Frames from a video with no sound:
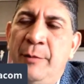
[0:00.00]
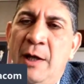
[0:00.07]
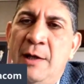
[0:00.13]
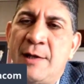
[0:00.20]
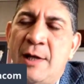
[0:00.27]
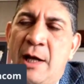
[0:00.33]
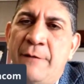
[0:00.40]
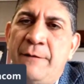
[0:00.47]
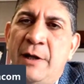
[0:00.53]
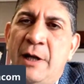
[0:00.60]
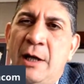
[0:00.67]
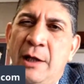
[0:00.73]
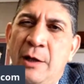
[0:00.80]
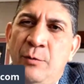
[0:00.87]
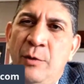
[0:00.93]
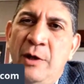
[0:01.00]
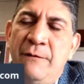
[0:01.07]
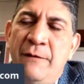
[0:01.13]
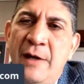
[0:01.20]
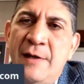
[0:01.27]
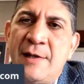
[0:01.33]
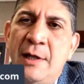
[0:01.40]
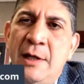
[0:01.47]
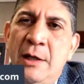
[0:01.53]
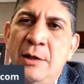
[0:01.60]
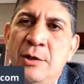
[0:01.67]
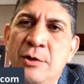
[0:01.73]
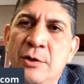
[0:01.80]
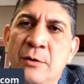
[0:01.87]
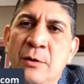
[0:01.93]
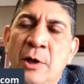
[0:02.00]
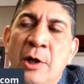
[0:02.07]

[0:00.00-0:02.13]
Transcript: South Africa that we invested into.